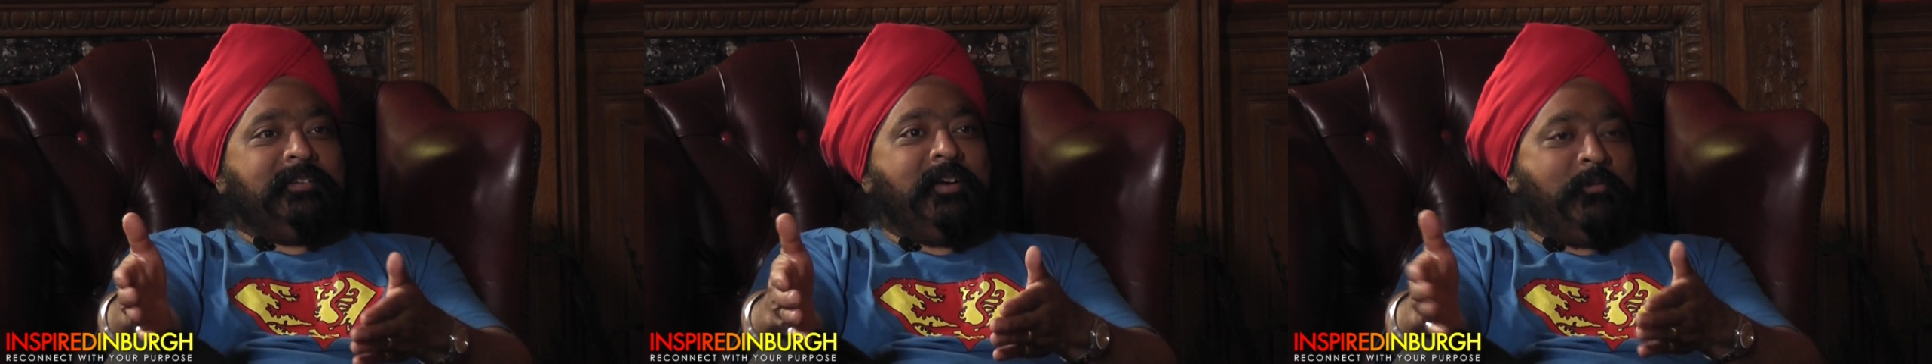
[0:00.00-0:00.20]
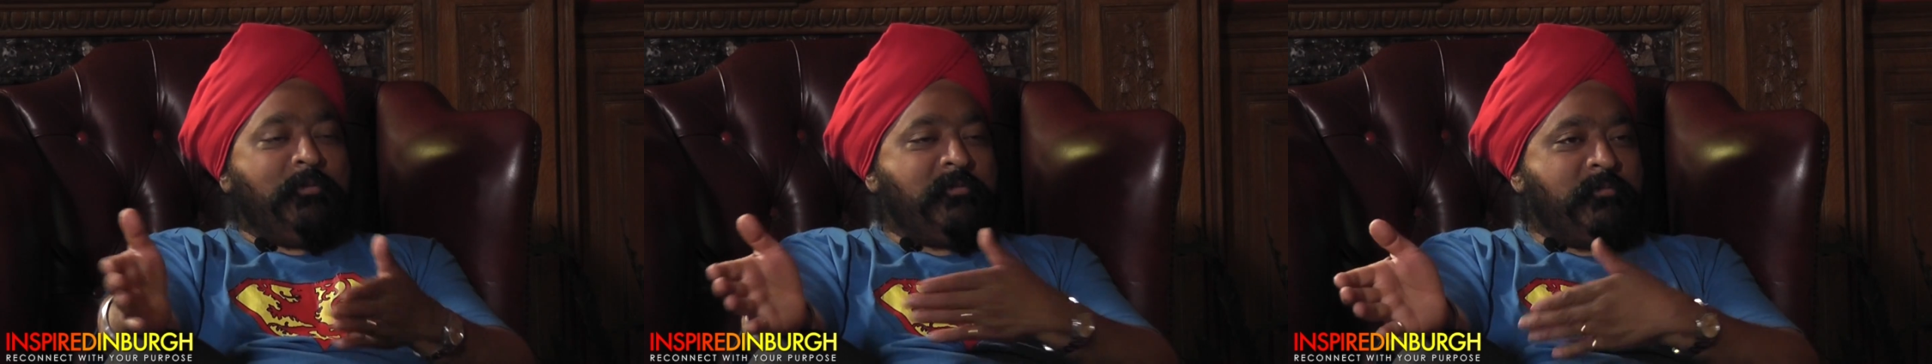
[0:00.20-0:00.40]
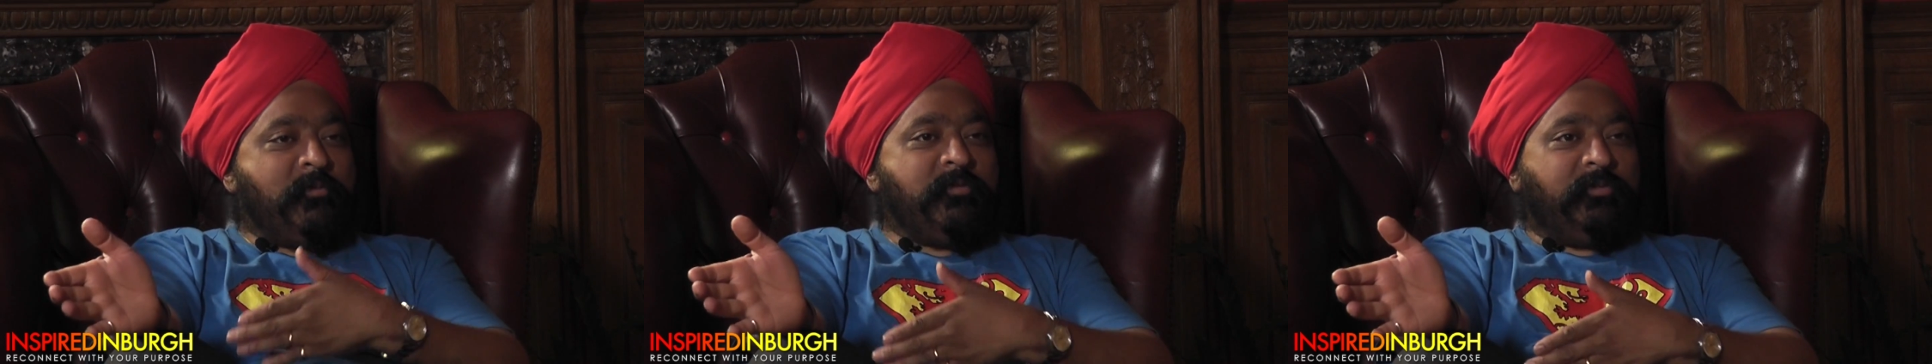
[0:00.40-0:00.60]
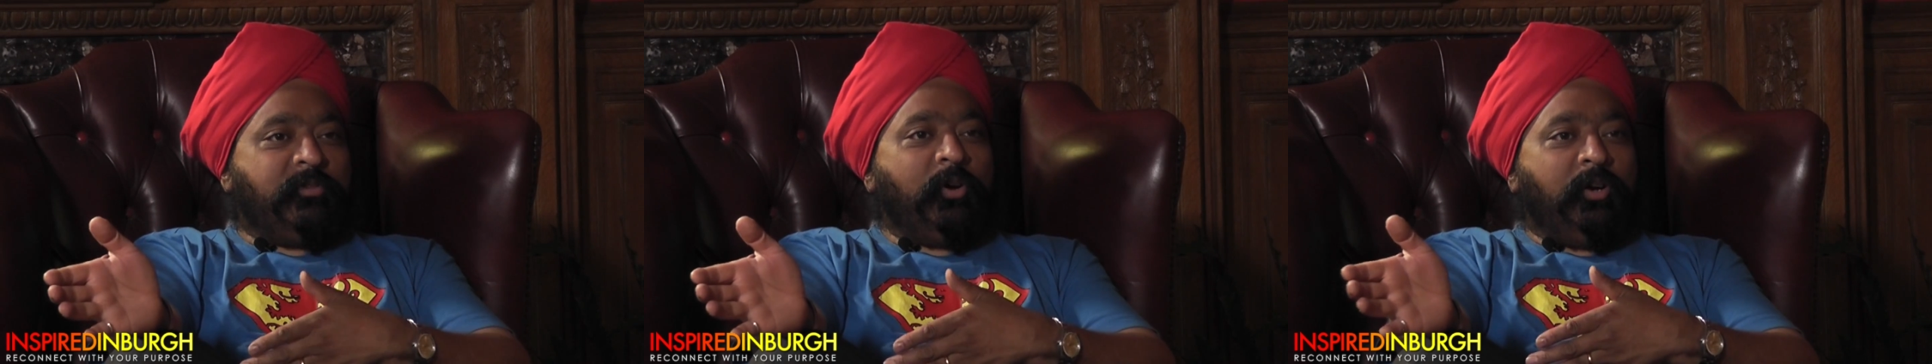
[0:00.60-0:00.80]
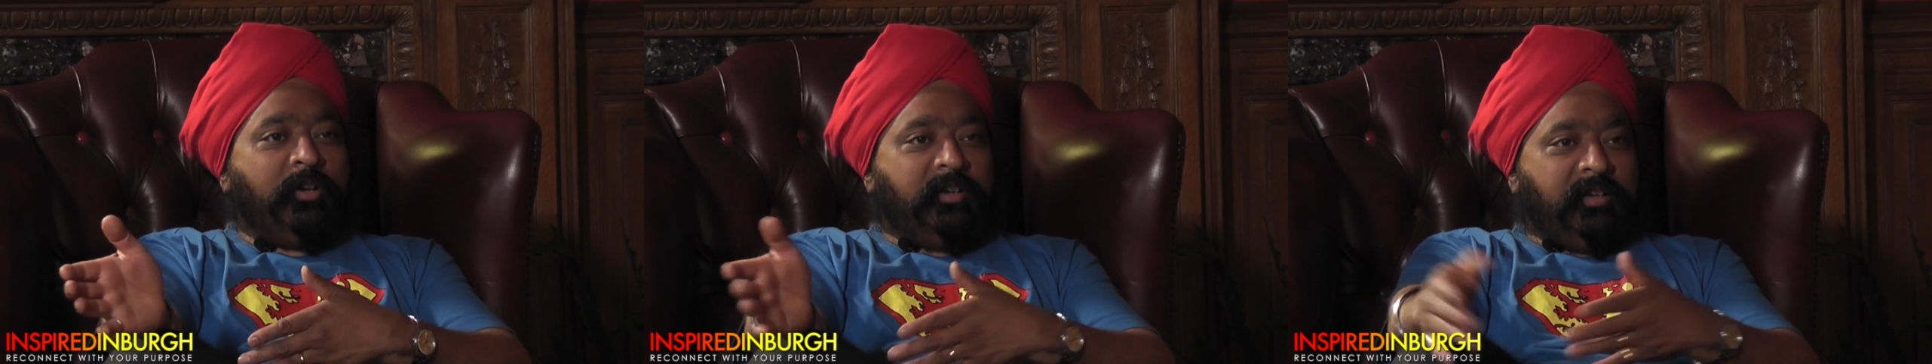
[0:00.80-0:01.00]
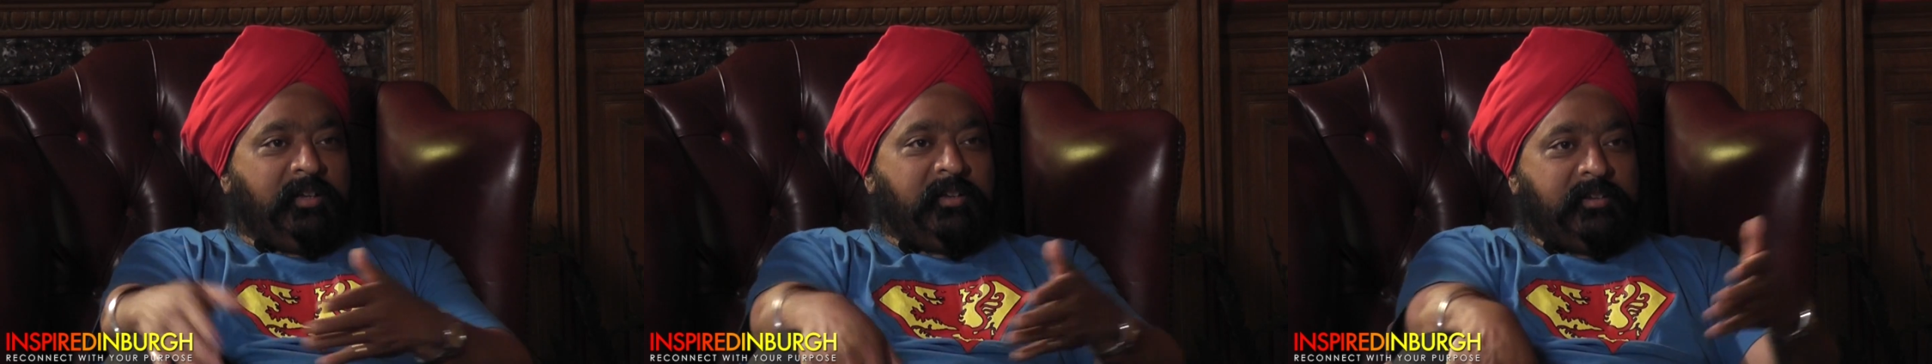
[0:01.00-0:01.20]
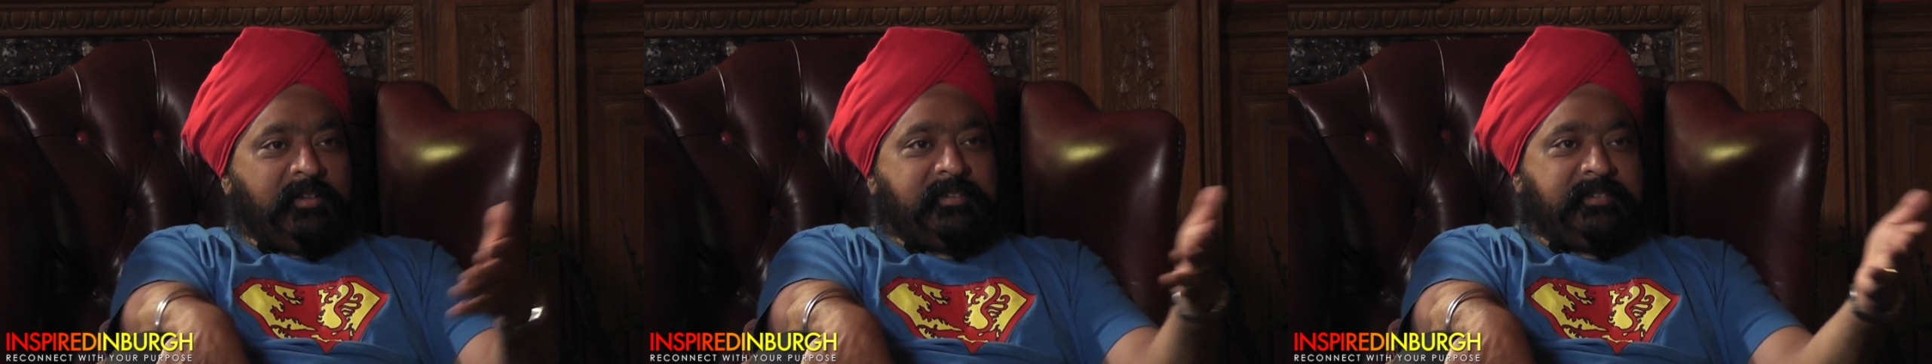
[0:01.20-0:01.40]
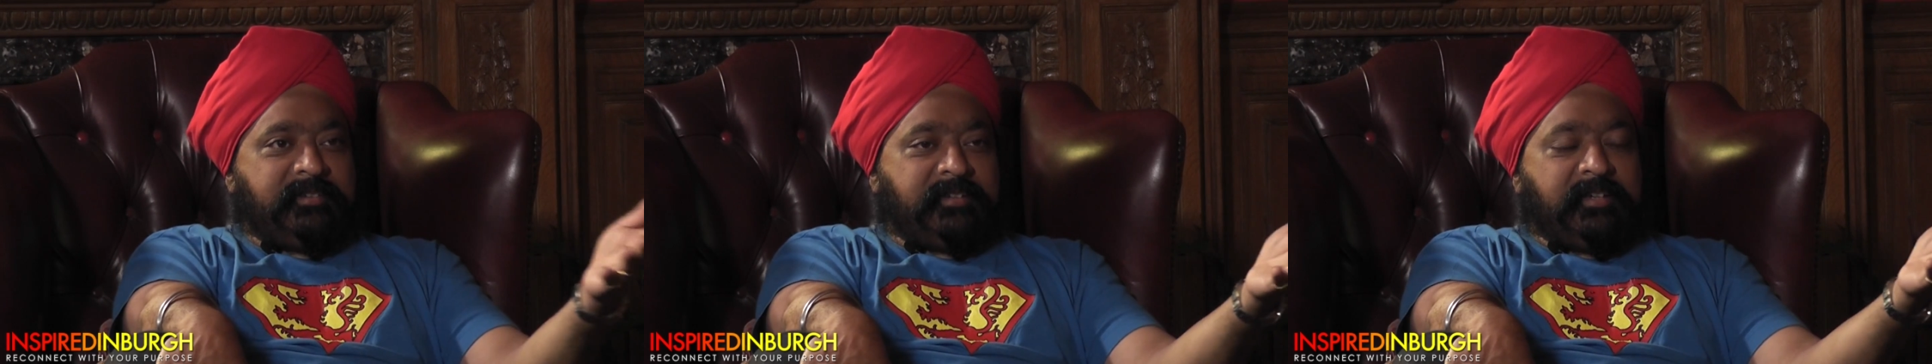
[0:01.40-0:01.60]
We've moved on.
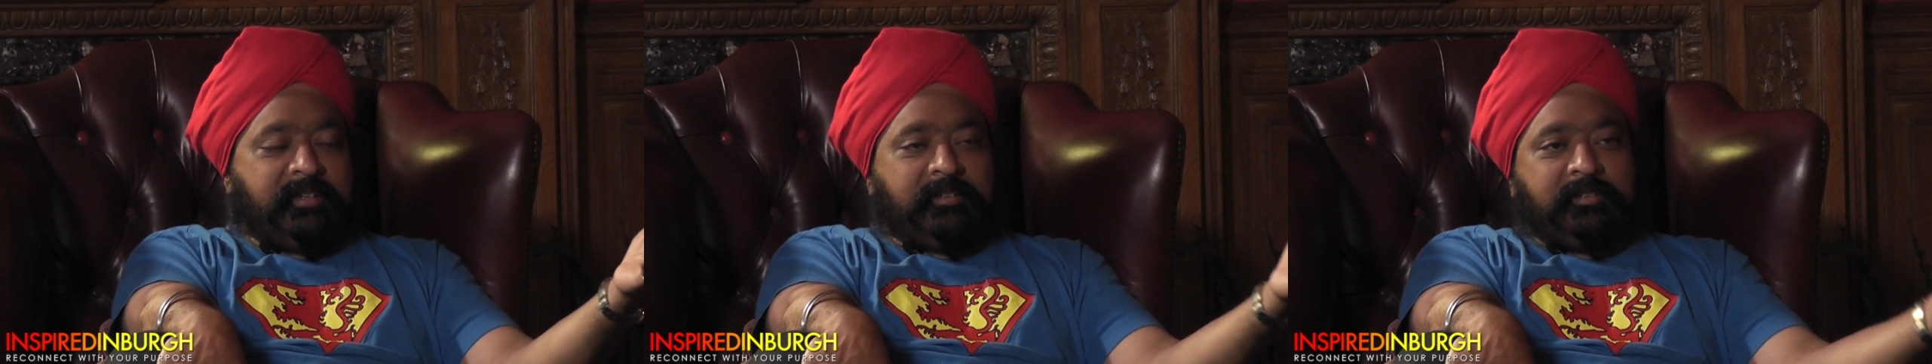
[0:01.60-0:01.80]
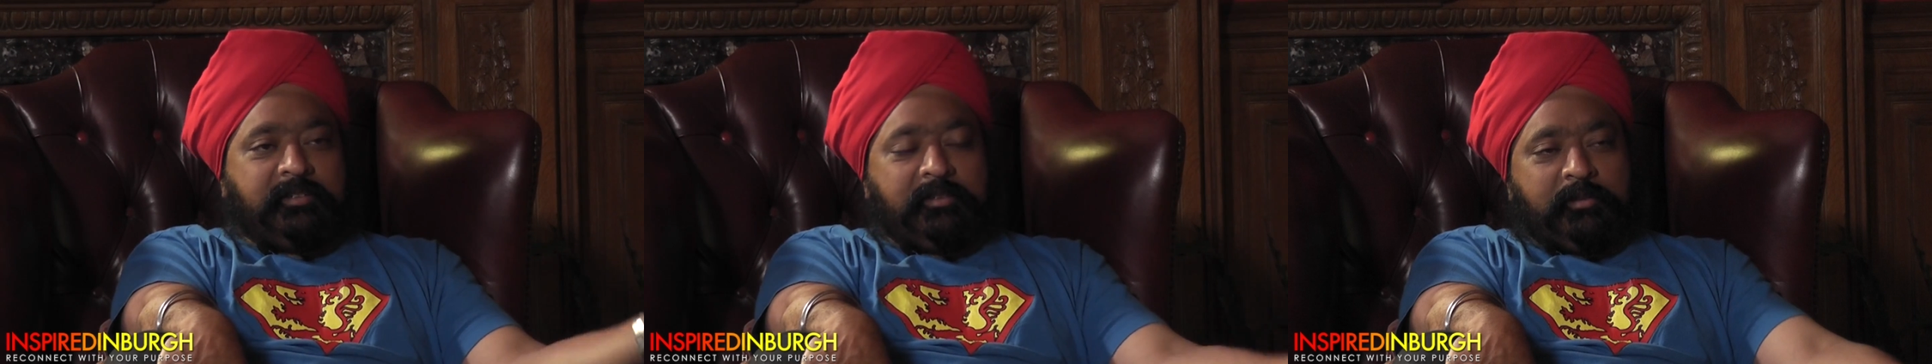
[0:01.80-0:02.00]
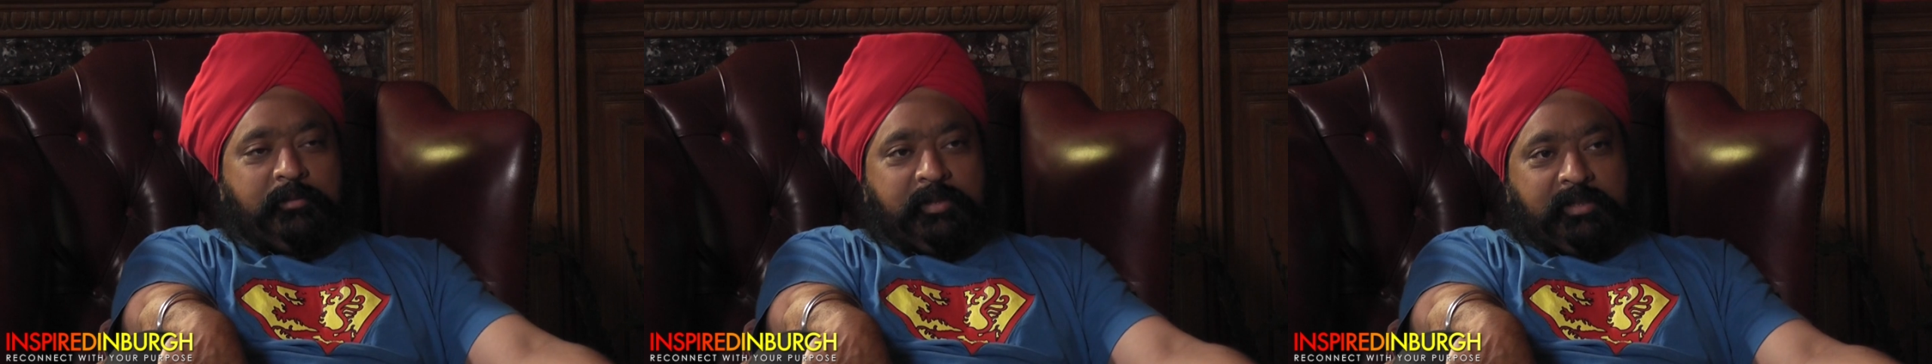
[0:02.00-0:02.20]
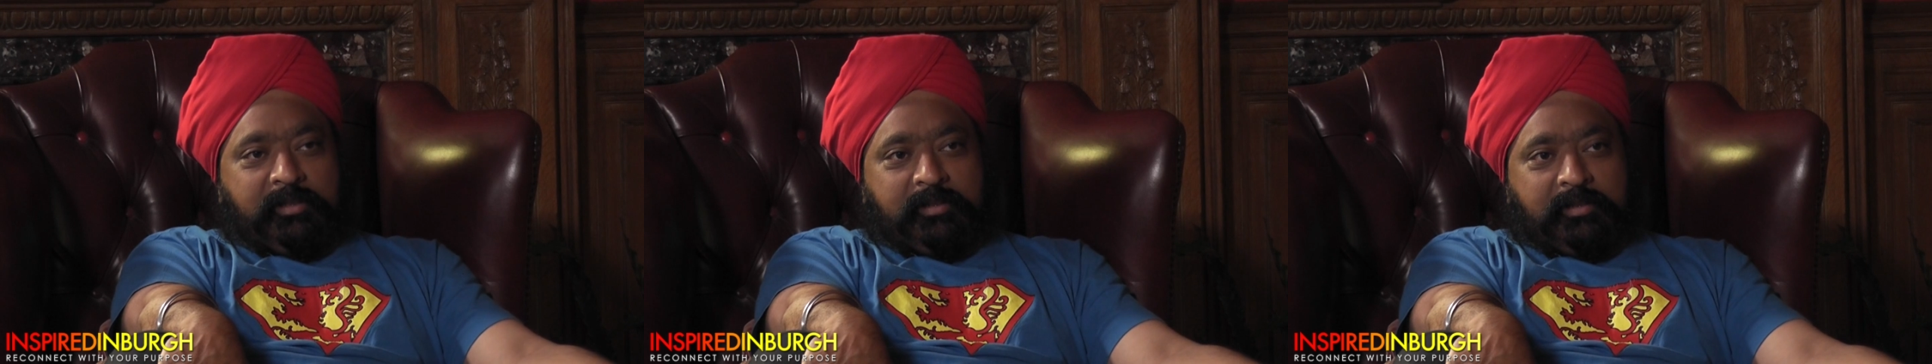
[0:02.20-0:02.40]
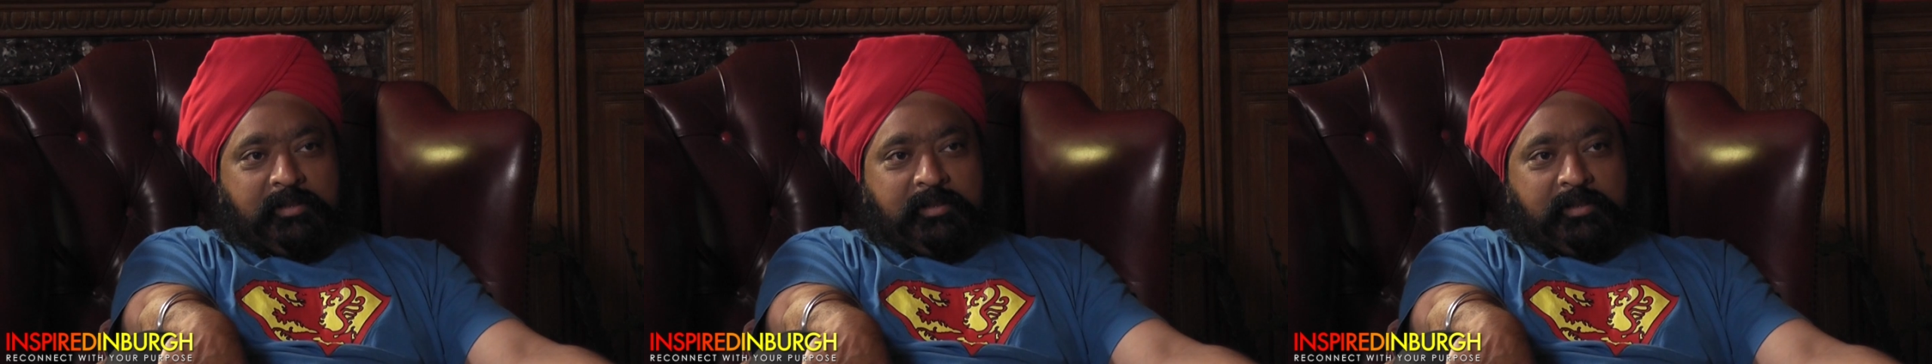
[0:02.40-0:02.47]
This is it. You know what I mean?